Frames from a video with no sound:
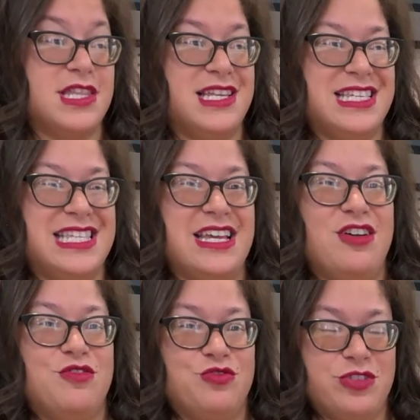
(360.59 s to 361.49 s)
these
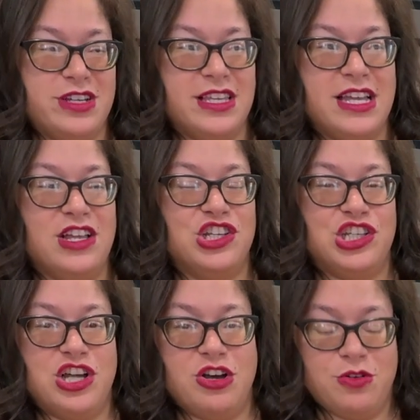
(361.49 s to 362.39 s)
really
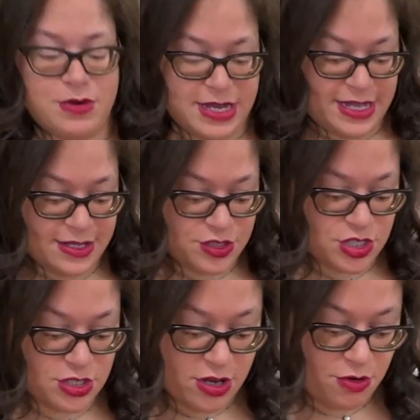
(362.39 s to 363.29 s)
low and
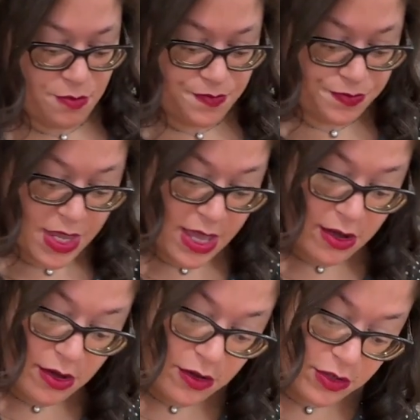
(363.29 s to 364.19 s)
slow.
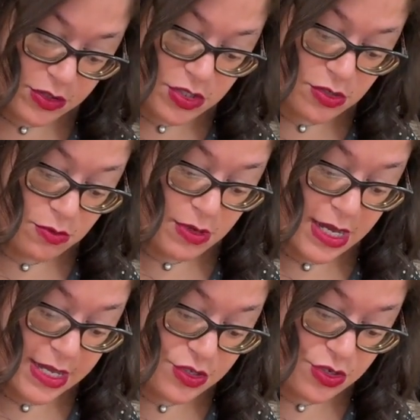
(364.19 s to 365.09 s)
Also, as